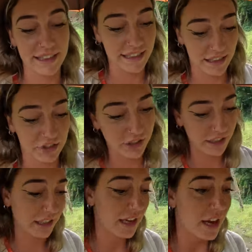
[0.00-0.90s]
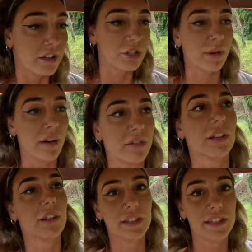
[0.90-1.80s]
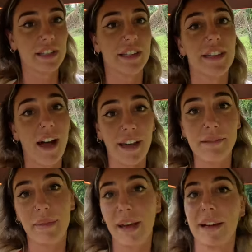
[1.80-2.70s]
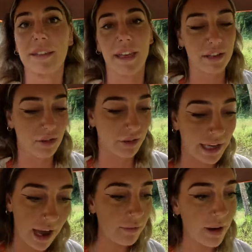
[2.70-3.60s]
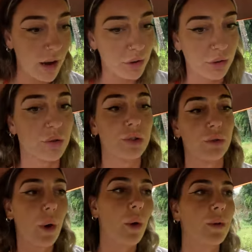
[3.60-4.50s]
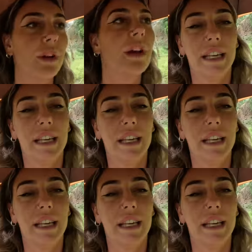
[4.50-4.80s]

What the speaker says: It's literally a traveler's nightmare that your camera or your drone